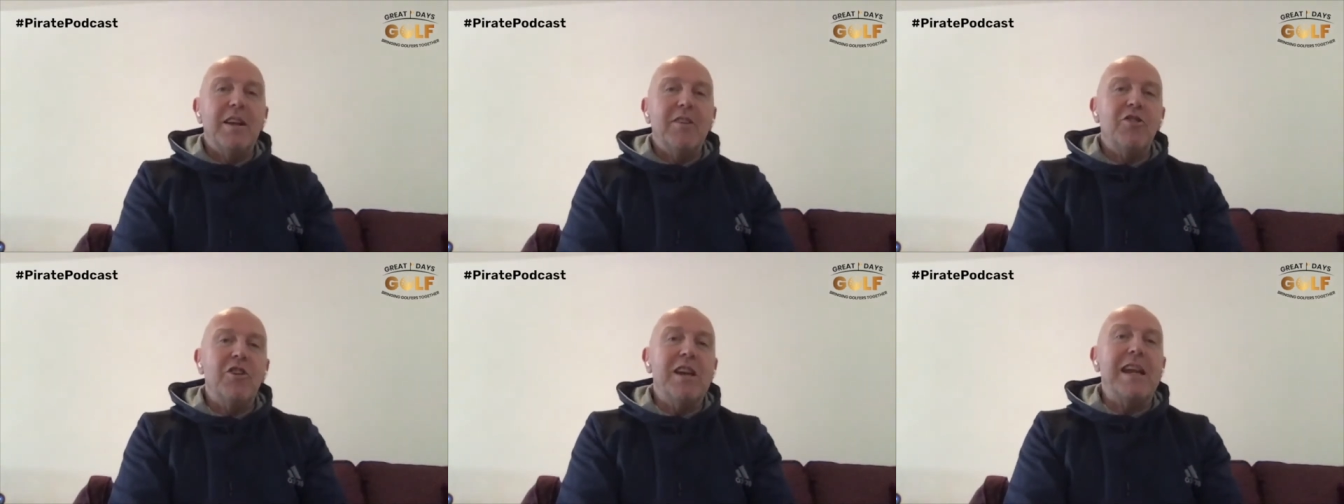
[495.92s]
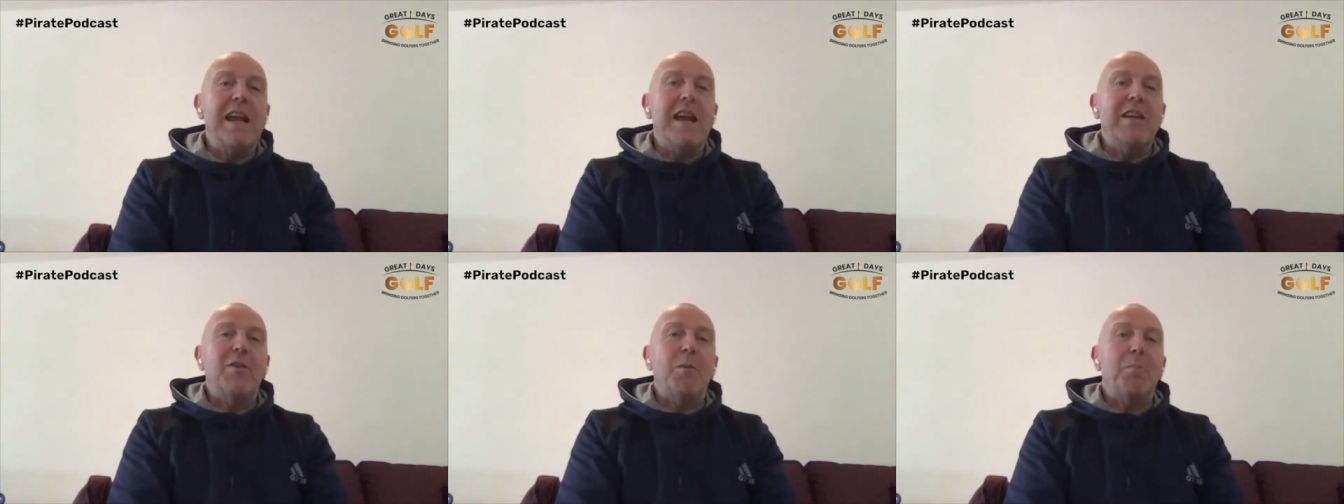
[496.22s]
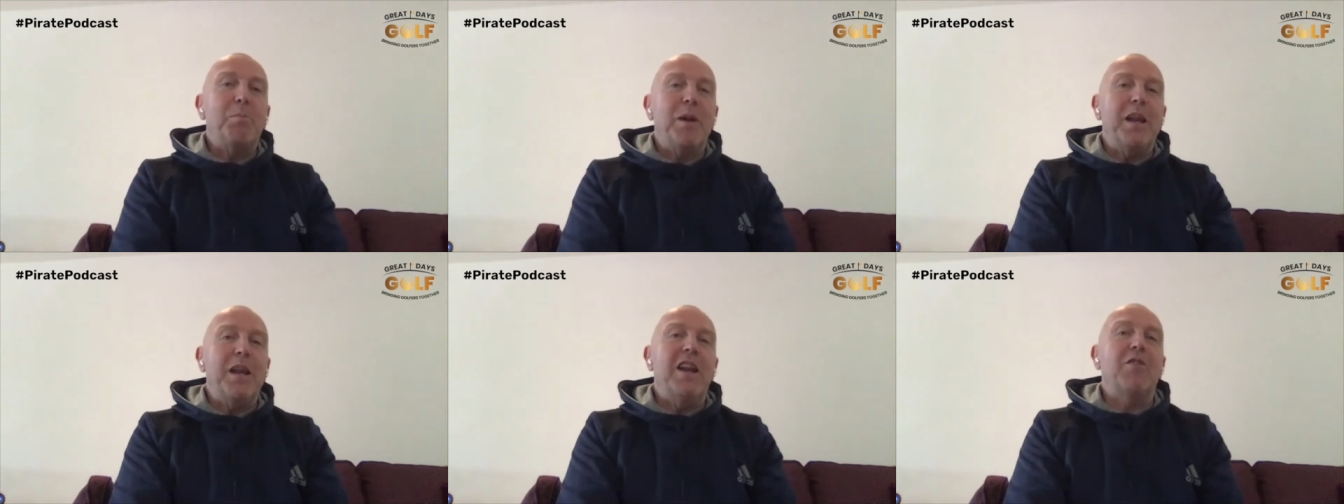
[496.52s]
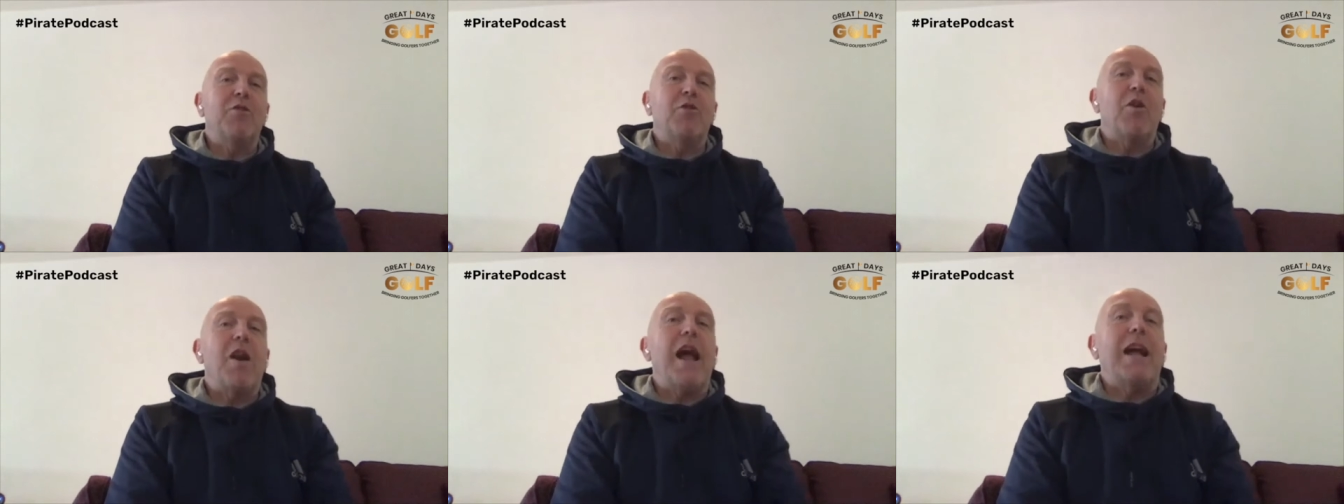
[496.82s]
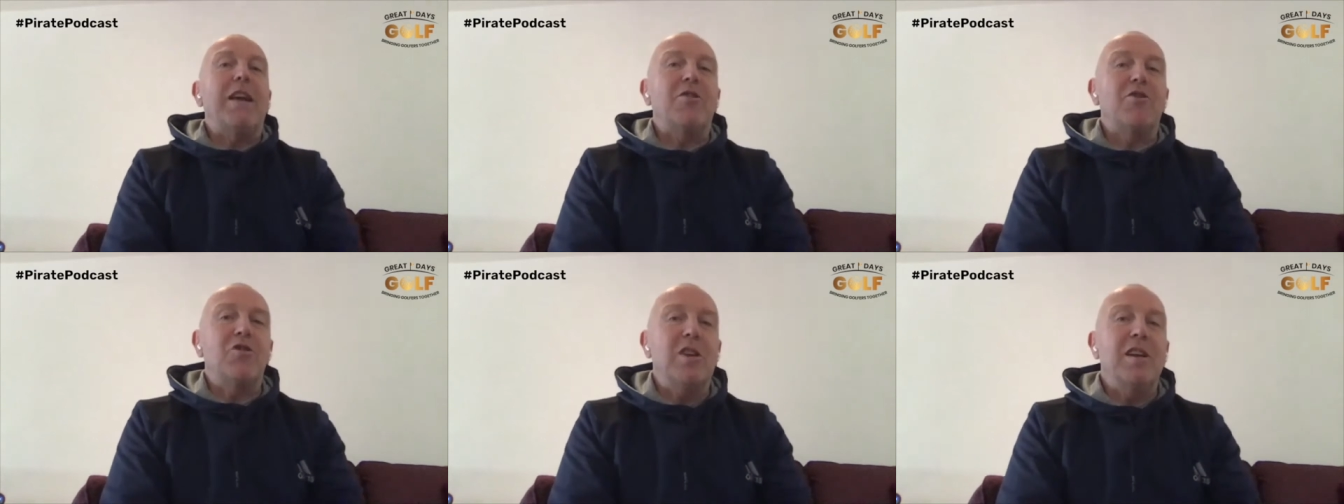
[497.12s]
She gets a bit of
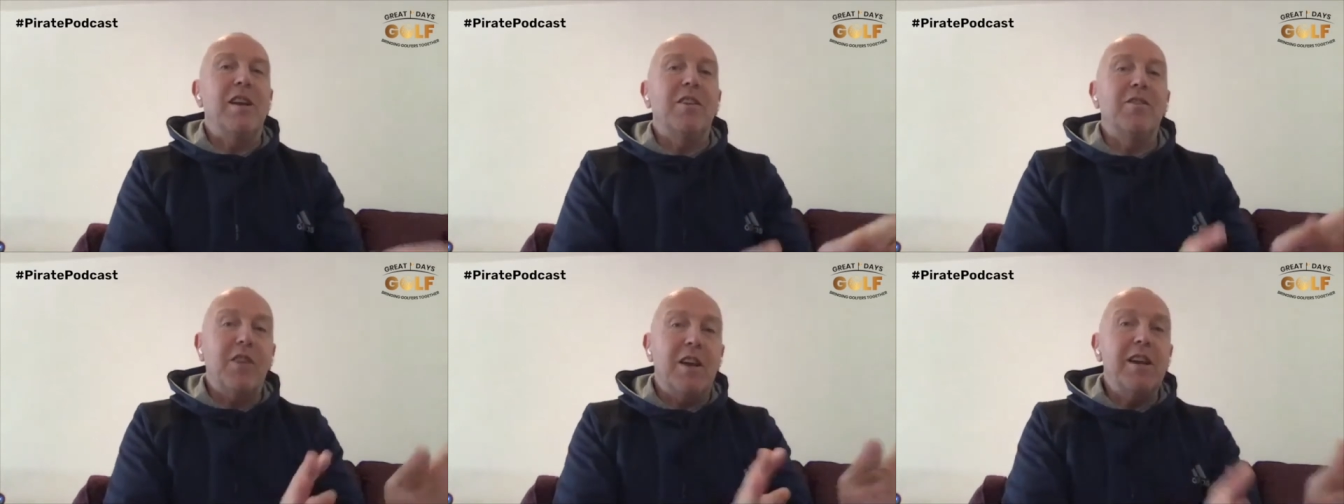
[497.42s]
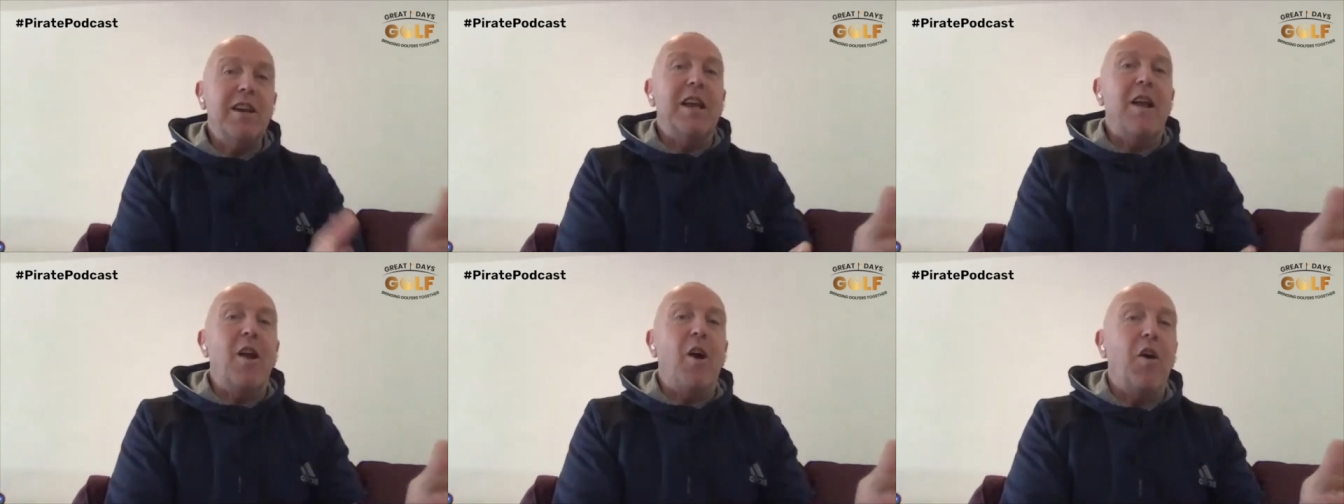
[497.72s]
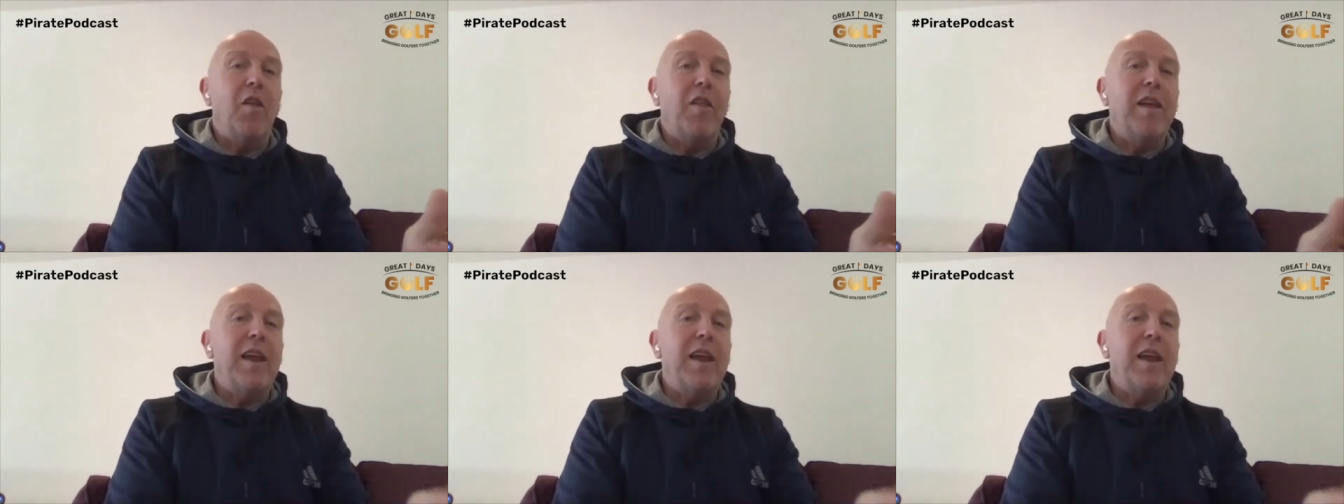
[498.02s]
traction as I got